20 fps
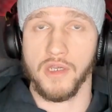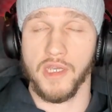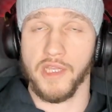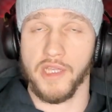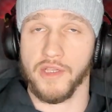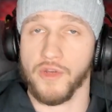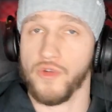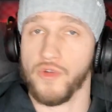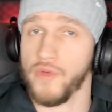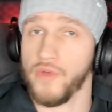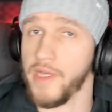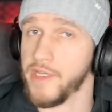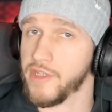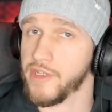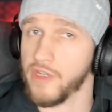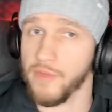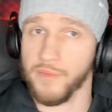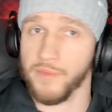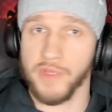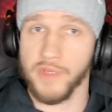and great
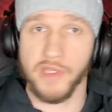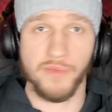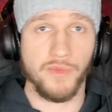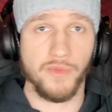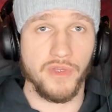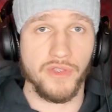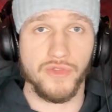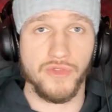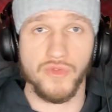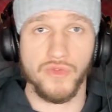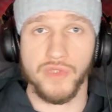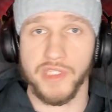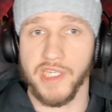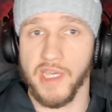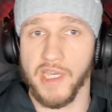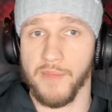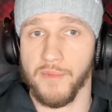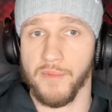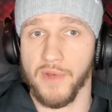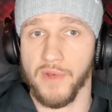commitment to his
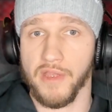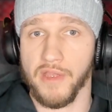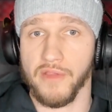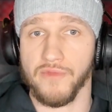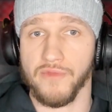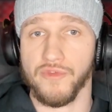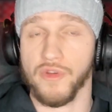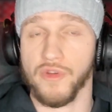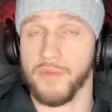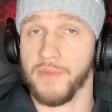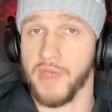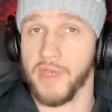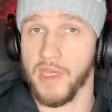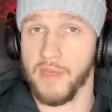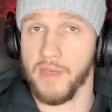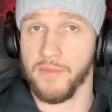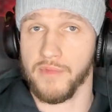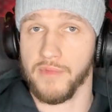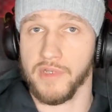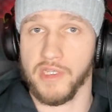game plan from
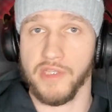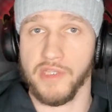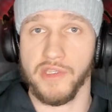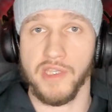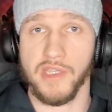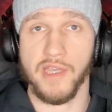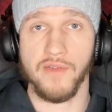Bam. He never